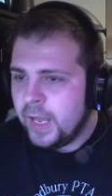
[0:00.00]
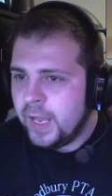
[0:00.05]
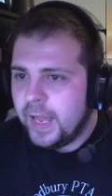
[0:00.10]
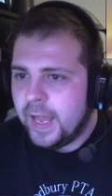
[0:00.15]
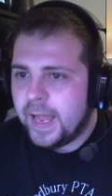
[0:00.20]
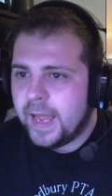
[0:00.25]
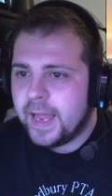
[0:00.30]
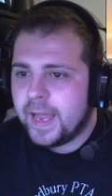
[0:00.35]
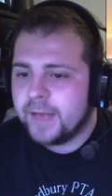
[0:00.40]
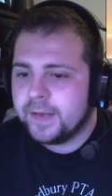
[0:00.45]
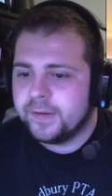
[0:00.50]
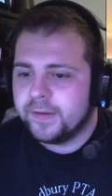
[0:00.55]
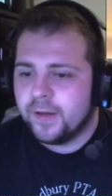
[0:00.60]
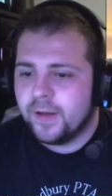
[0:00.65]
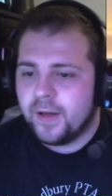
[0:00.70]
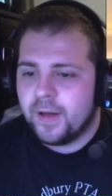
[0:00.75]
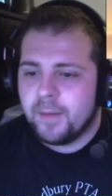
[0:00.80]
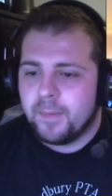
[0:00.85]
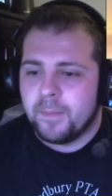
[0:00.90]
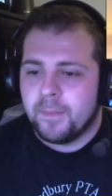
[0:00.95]
And
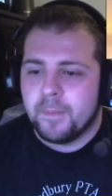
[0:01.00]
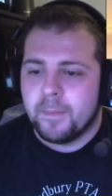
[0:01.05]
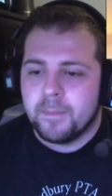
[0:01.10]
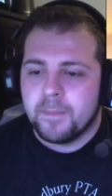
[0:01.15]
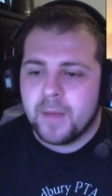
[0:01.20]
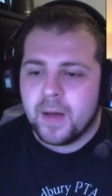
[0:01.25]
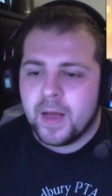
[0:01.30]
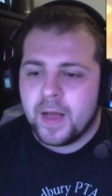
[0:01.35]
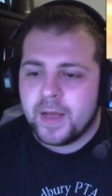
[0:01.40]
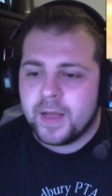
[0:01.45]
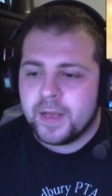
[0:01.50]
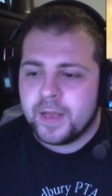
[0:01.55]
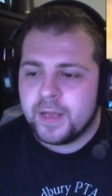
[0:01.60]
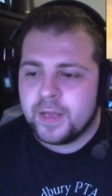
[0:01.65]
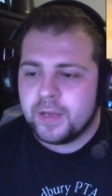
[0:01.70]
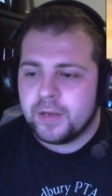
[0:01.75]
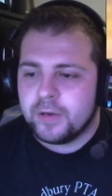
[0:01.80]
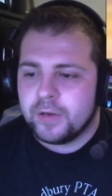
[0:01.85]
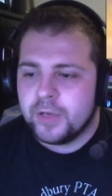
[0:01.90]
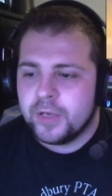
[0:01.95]
um, my
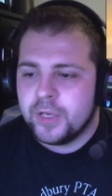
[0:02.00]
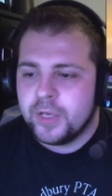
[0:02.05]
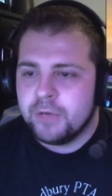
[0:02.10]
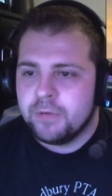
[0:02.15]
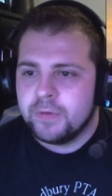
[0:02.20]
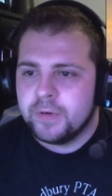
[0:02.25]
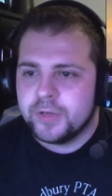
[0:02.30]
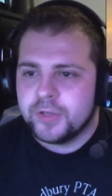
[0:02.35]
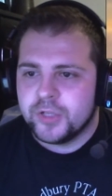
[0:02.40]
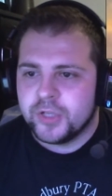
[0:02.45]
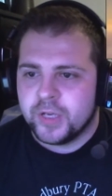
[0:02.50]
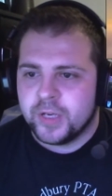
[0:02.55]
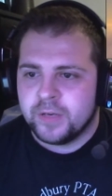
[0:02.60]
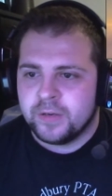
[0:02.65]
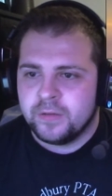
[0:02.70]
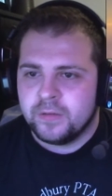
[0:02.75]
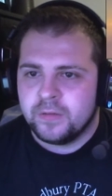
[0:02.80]
Unigine